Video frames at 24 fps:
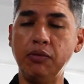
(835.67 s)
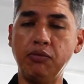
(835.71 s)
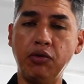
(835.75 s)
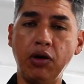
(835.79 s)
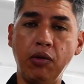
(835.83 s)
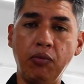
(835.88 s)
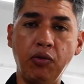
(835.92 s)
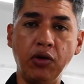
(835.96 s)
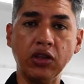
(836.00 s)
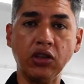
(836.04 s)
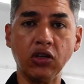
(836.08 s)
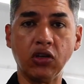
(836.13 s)

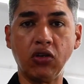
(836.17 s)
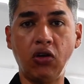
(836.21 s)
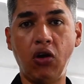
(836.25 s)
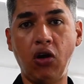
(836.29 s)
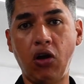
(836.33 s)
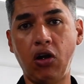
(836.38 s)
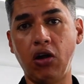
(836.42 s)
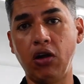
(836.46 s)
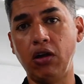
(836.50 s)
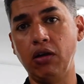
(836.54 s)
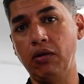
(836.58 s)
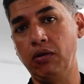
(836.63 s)
up with the
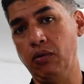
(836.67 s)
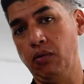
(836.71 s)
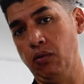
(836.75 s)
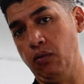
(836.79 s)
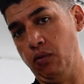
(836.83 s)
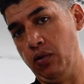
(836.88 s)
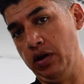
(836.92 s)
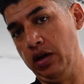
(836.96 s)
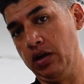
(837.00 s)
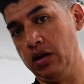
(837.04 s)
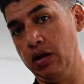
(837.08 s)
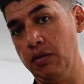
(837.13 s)
car
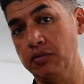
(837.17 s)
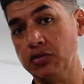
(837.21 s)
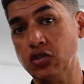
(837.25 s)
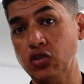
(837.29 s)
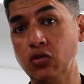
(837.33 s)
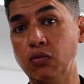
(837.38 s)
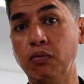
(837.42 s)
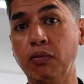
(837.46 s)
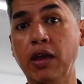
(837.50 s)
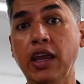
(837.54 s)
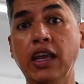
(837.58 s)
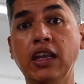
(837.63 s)
when it comes
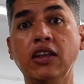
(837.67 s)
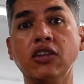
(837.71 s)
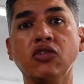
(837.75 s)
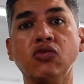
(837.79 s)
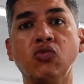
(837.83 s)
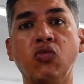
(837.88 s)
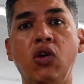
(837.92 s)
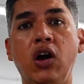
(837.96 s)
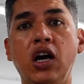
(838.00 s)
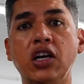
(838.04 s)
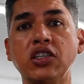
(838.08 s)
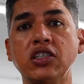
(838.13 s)
to maintenance
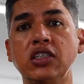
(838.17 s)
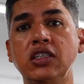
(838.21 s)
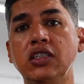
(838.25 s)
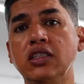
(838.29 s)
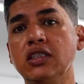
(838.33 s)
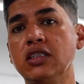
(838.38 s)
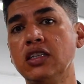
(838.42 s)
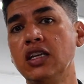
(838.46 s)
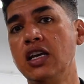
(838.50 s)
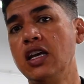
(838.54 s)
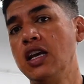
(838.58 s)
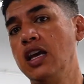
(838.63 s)

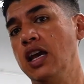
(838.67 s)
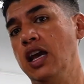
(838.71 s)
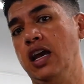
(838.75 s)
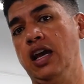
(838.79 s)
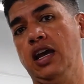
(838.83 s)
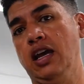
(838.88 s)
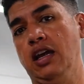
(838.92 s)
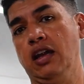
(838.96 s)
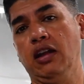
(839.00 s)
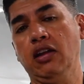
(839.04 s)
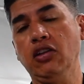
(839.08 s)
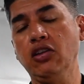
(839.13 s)
washes,
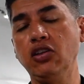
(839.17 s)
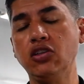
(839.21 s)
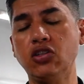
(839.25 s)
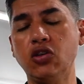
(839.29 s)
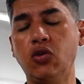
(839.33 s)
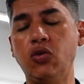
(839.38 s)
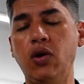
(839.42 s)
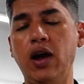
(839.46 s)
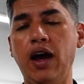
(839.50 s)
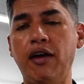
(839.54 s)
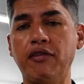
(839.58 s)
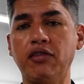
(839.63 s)
and you
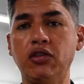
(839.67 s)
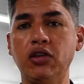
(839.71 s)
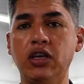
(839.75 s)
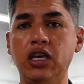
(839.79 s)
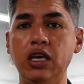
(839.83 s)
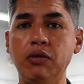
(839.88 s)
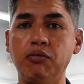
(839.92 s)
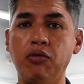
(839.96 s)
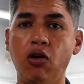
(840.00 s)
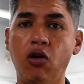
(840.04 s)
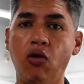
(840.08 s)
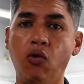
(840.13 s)
don't have to
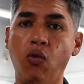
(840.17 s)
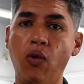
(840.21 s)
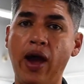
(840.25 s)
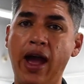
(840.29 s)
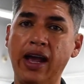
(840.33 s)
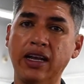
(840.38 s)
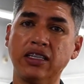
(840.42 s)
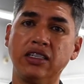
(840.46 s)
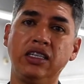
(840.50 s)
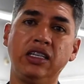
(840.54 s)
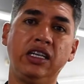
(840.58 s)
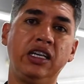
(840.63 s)
keep on
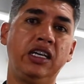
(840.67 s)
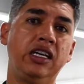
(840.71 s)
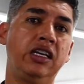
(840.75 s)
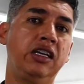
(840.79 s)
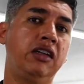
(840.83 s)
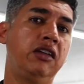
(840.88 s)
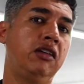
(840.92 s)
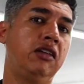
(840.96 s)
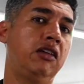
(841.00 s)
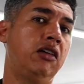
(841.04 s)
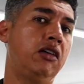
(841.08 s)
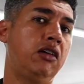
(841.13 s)
waxing
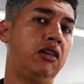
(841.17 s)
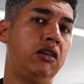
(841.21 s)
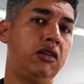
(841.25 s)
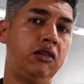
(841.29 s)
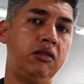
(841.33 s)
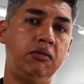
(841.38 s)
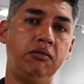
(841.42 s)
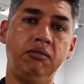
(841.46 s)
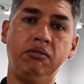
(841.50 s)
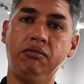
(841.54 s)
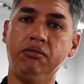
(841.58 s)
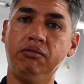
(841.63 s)
it
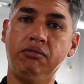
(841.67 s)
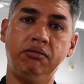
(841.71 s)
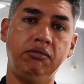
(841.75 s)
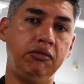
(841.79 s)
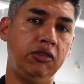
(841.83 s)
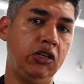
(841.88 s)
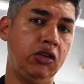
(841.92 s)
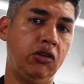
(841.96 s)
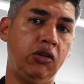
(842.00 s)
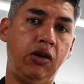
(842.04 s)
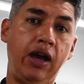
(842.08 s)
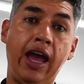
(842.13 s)

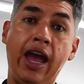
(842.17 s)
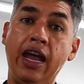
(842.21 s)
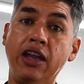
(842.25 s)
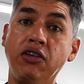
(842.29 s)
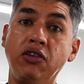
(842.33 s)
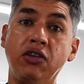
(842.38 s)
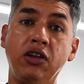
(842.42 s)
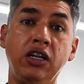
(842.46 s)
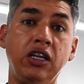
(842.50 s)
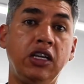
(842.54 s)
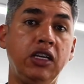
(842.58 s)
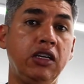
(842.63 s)

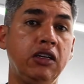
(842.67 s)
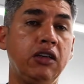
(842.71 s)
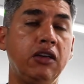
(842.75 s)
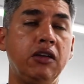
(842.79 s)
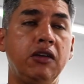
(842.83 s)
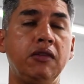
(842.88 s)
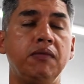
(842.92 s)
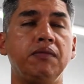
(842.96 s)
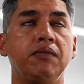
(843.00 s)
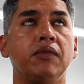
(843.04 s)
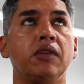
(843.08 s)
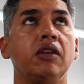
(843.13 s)
annually.
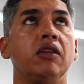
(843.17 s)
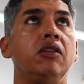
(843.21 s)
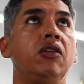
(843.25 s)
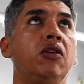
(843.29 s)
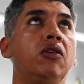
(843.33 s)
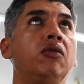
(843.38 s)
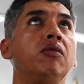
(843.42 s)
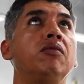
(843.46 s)
No.